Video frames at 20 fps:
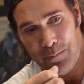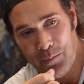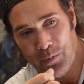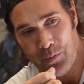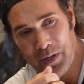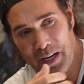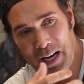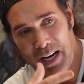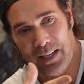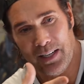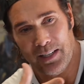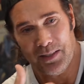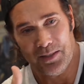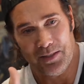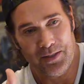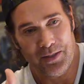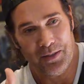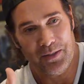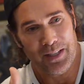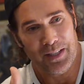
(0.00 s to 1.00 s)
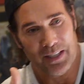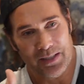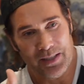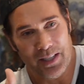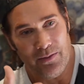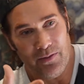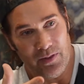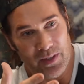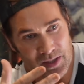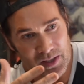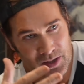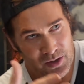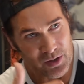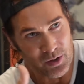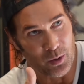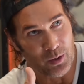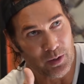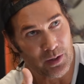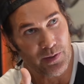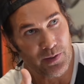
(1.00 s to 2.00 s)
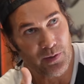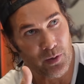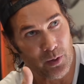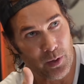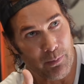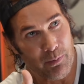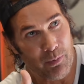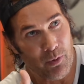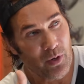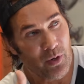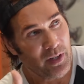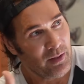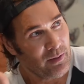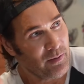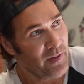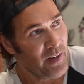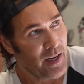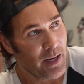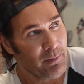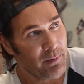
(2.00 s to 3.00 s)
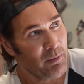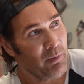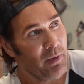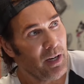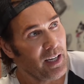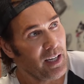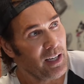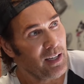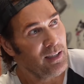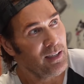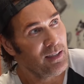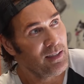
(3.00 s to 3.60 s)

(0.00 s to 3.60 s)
we're not going to do this if it's solely for the point of fame and money.